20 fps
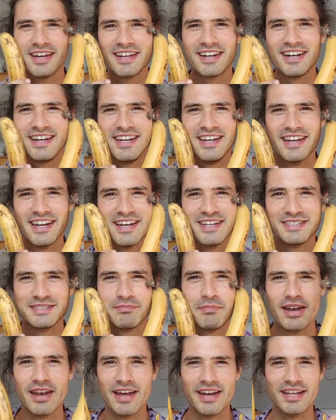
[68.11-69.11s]
really nice
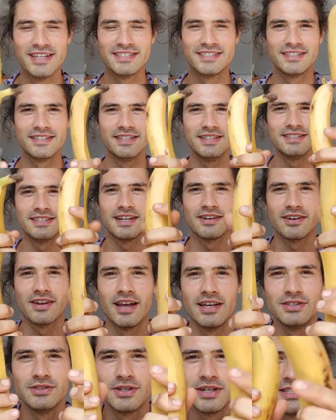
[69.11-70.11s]
bananas. These are,
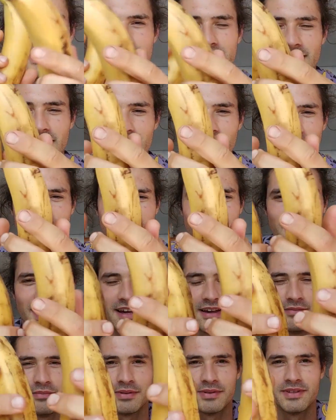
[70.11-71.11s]
as you can see, they're very
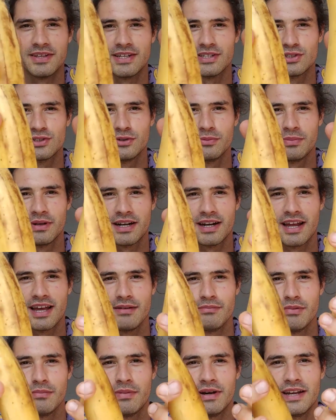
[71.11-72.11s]
ripe. They're super
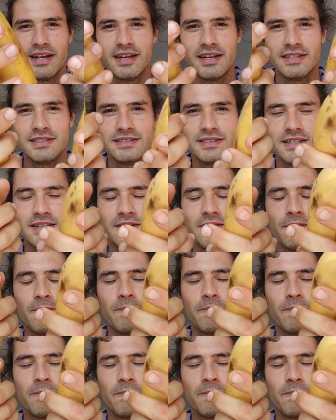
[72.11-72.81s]
ripe bananas.